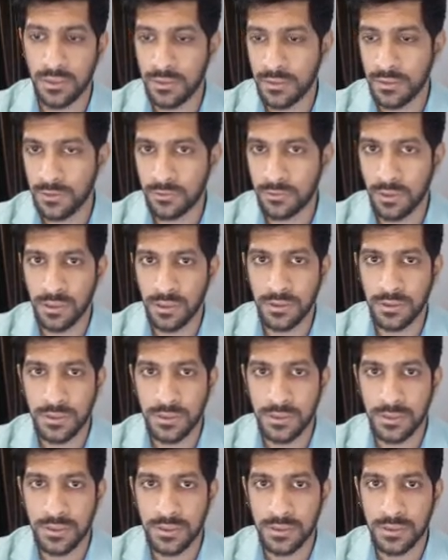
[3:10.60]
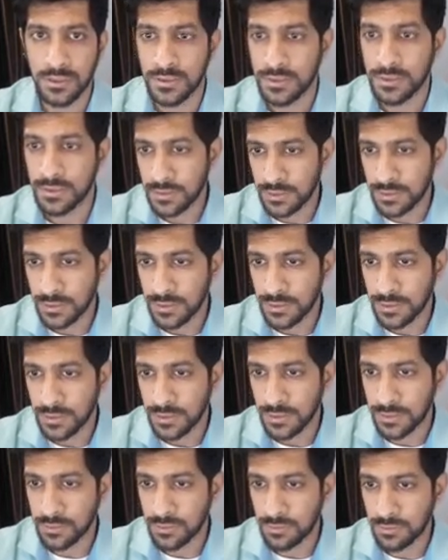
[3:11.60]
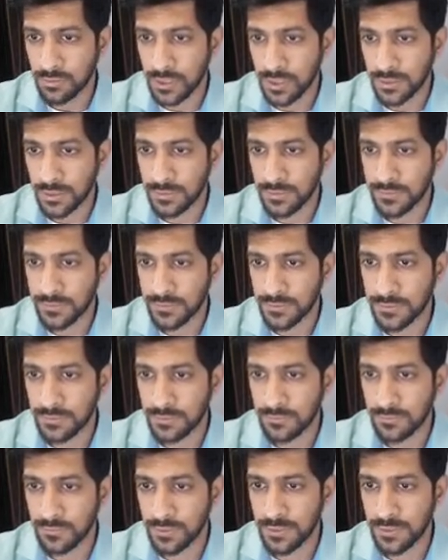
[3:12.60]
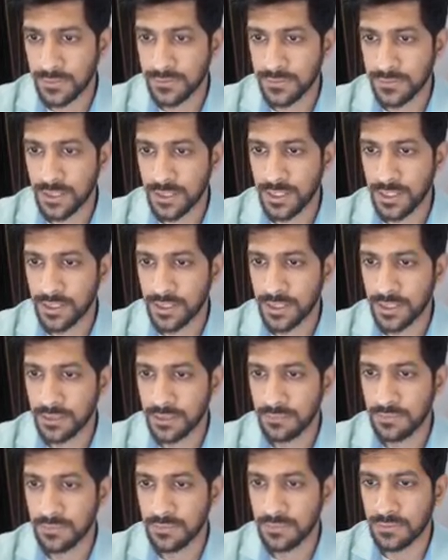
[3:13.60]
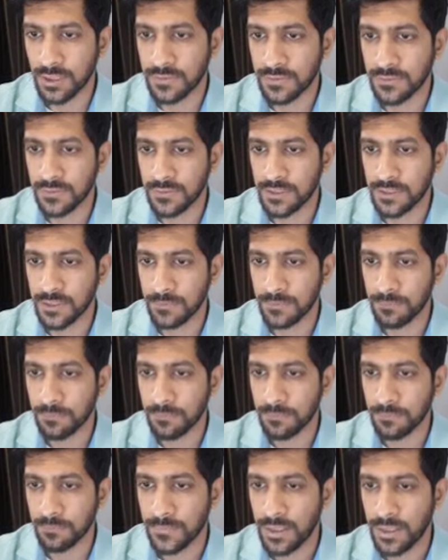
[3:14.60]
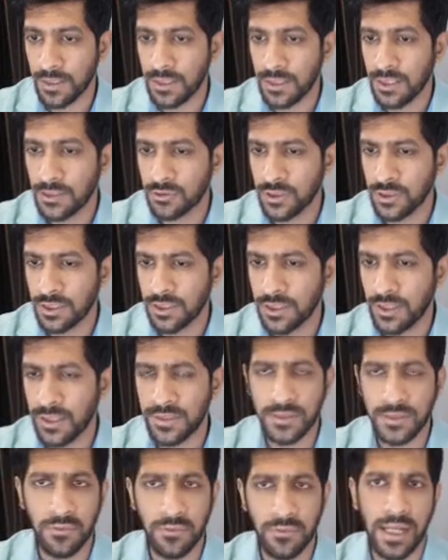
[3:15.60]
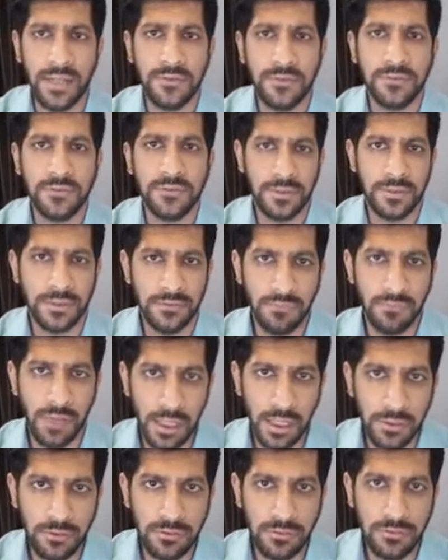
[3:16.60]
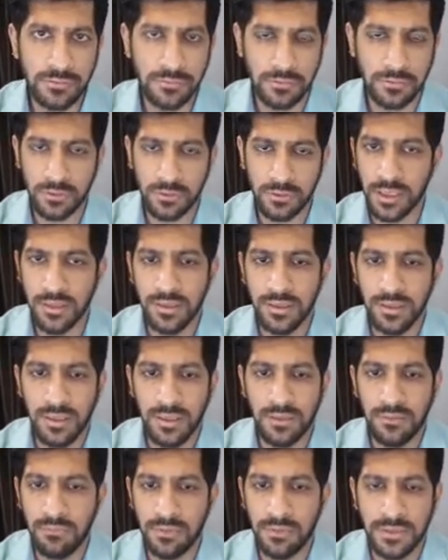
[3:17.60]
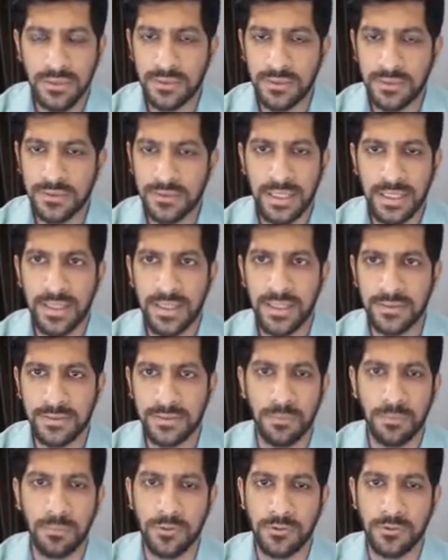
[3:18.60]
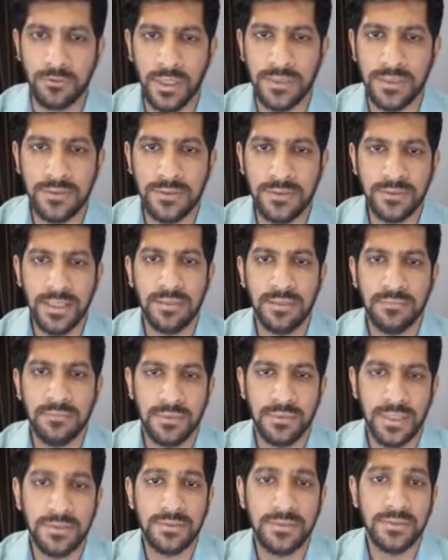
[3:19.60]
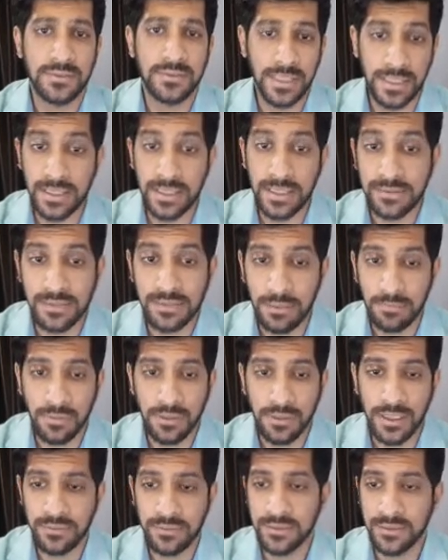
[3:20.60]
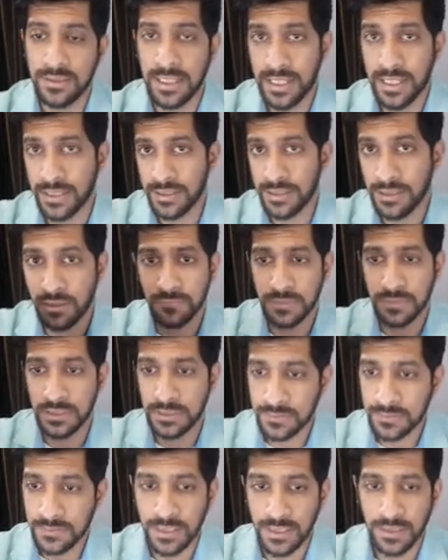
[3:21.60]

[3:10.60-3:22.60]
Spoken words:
So I'll do like this here. So this area which you can see, so it will have certain value, okay? We'll just take an example. So let's take an example that the area of this